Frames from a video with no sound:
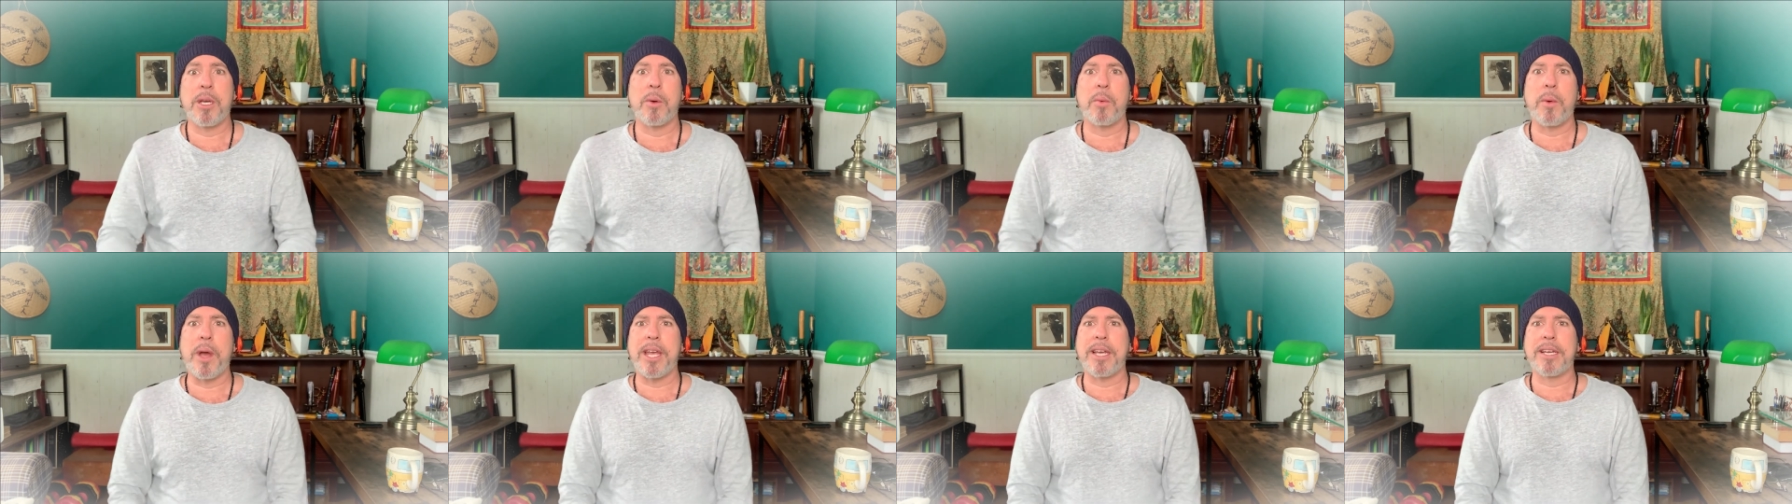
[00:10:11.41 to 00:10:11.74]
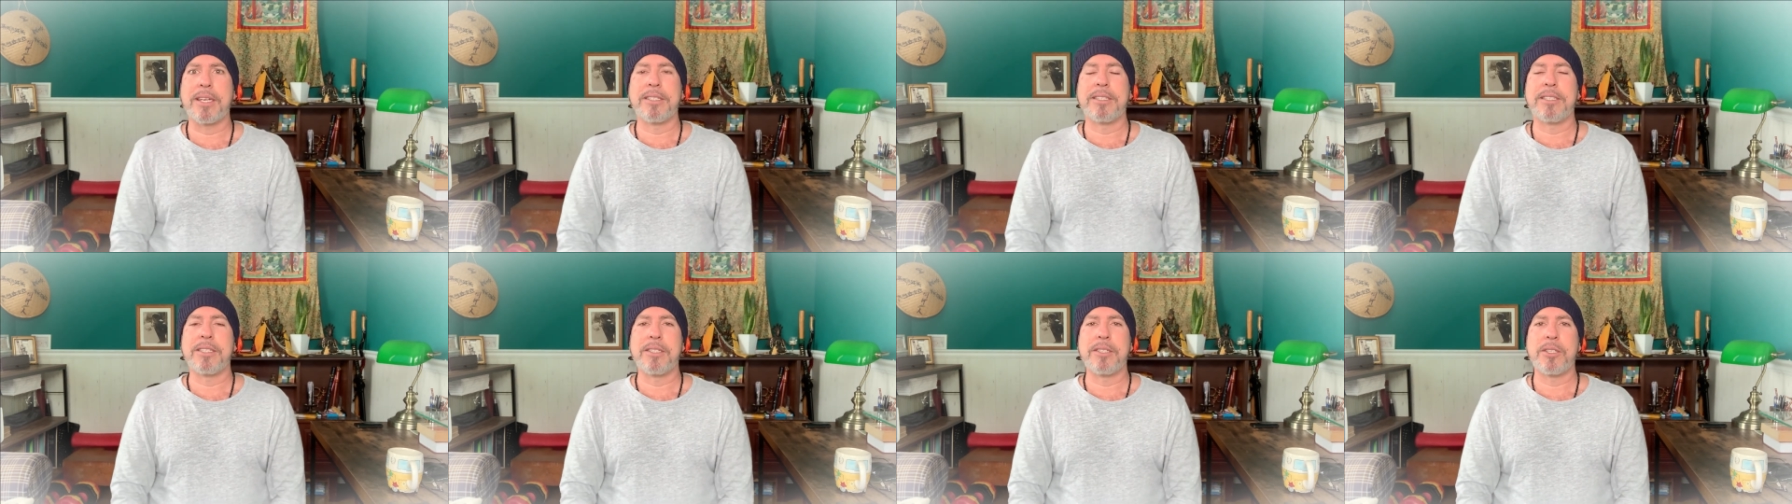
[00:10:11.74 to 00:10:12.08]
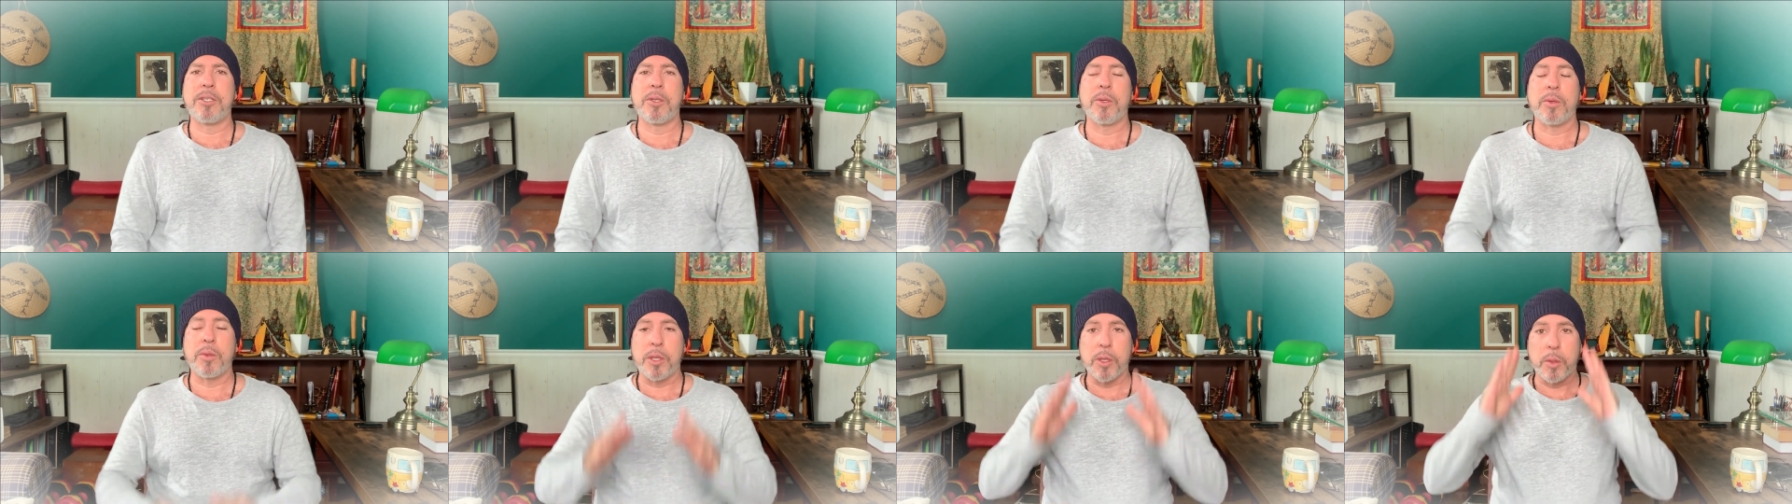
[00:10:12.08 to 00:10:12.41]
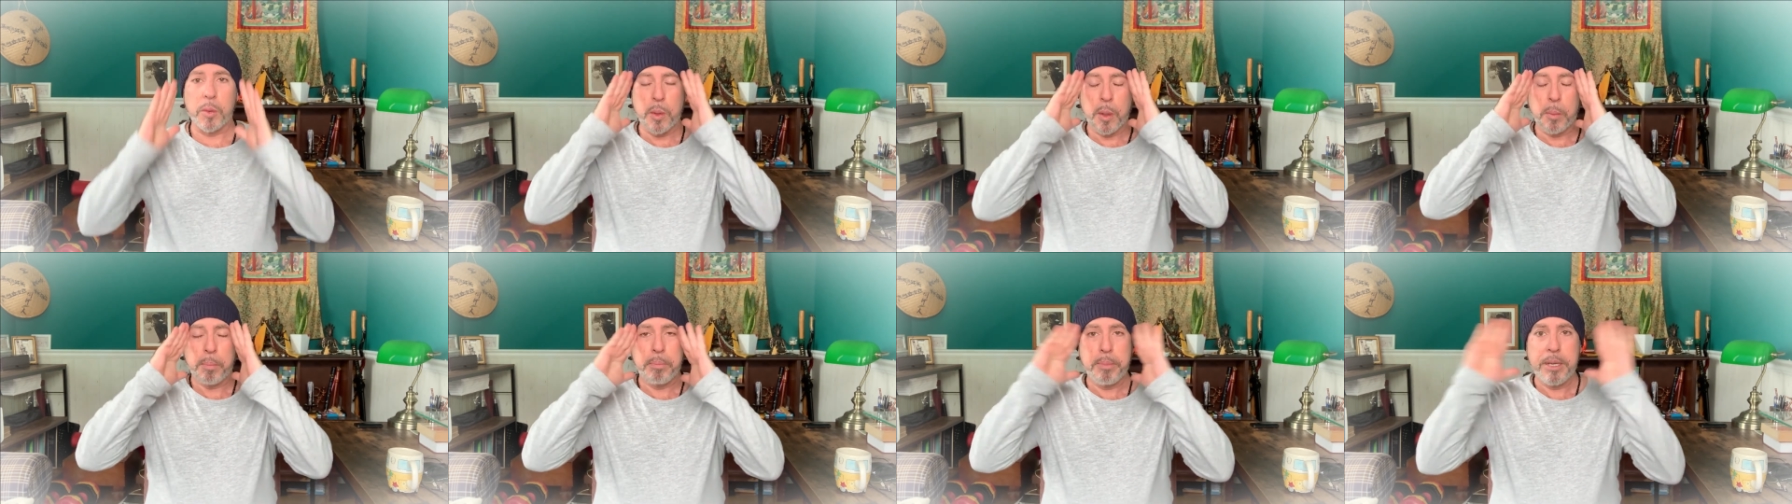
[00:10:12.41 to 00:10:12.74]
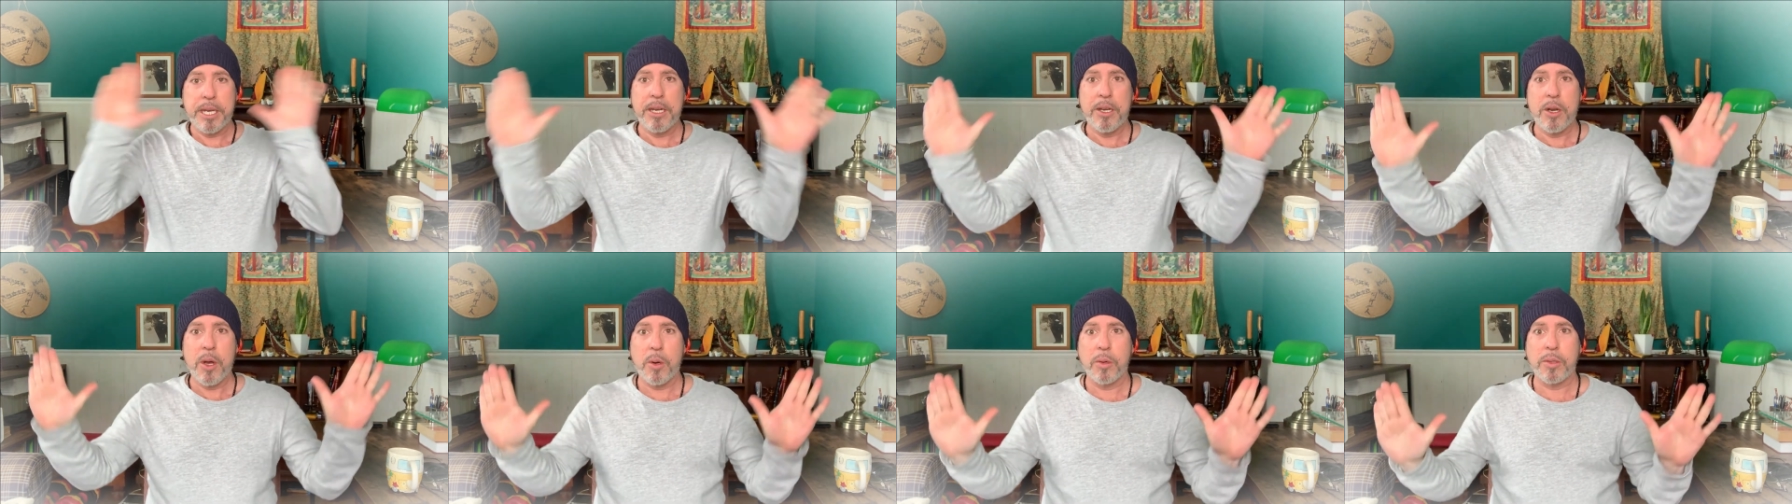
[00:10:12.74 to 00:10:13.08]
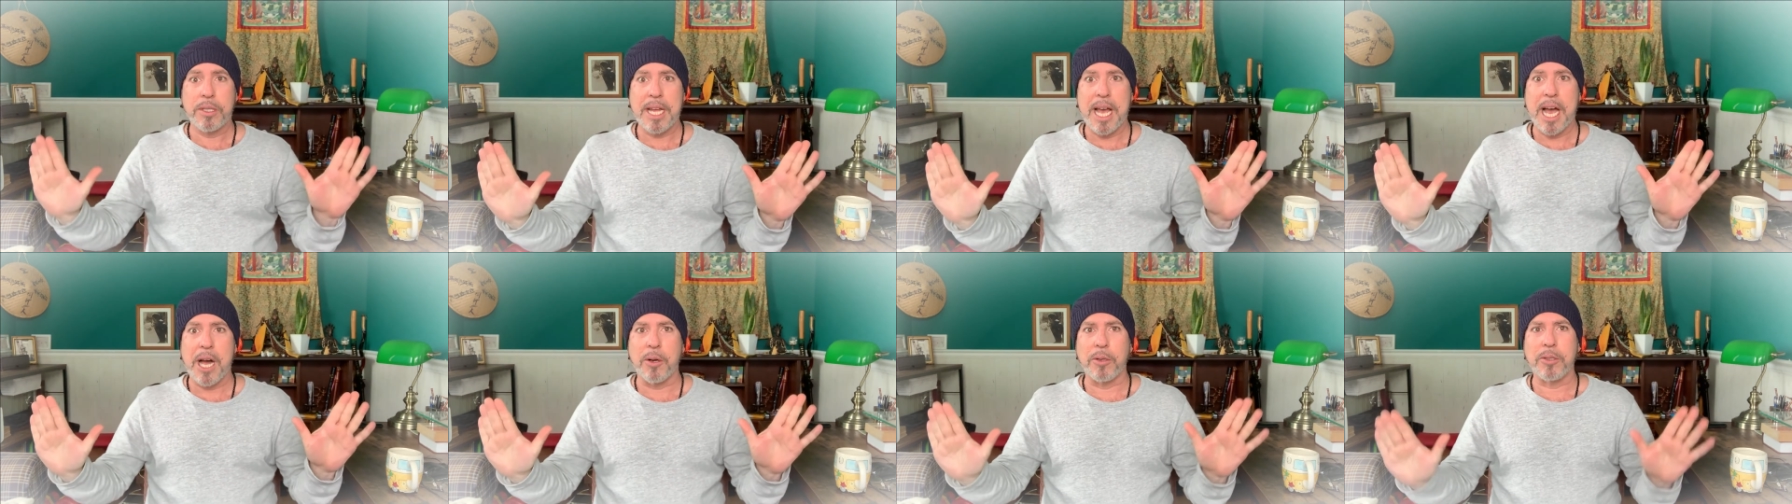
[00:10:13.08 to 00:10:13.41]
awakened in you. There will be no
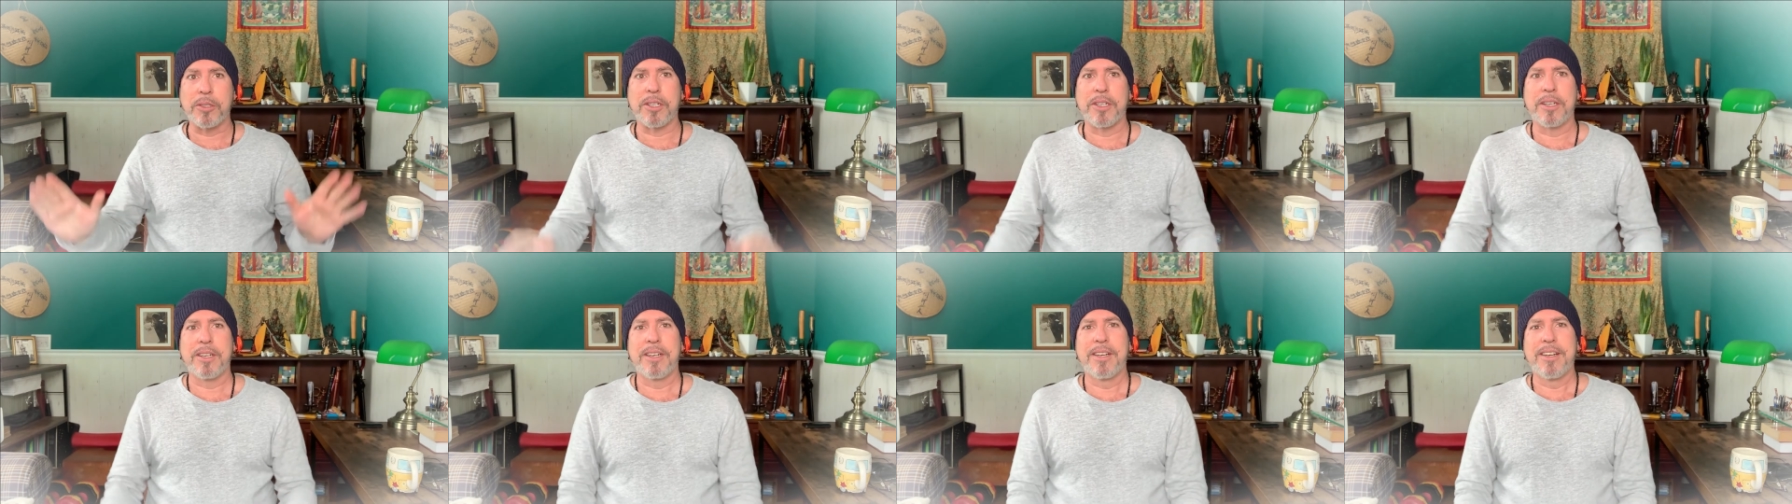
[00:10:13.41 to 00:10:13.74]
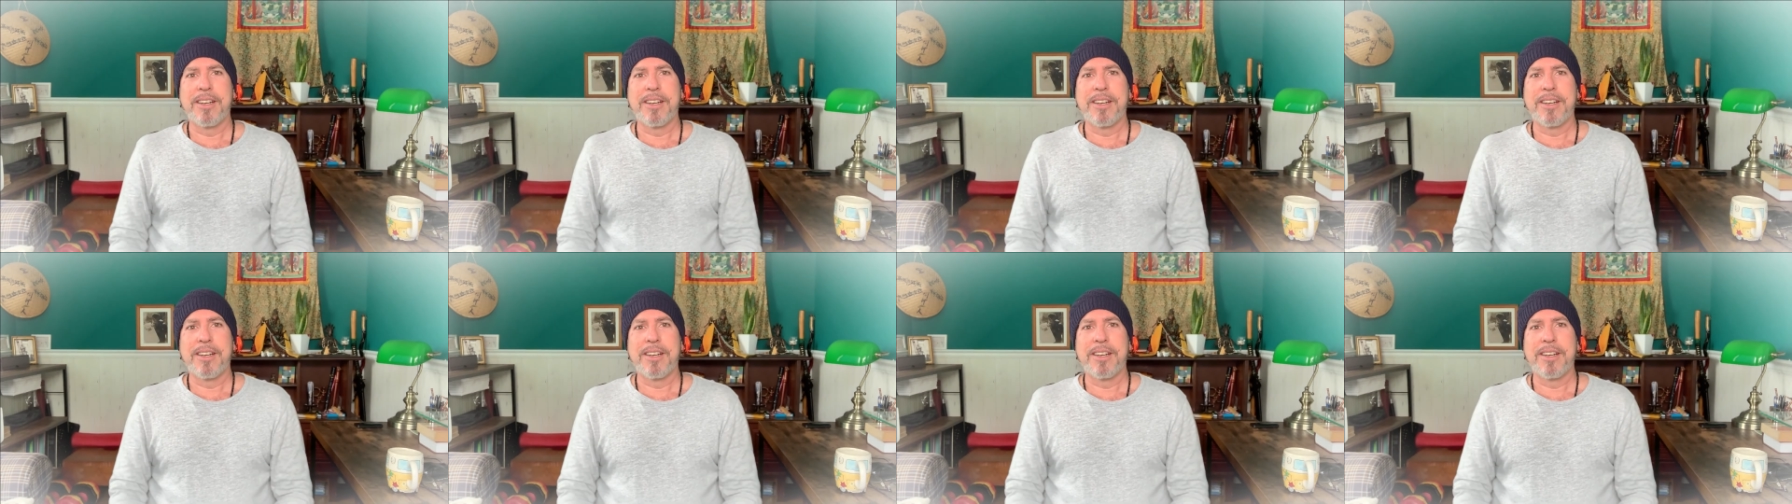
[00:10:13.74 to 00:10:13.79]
doubt.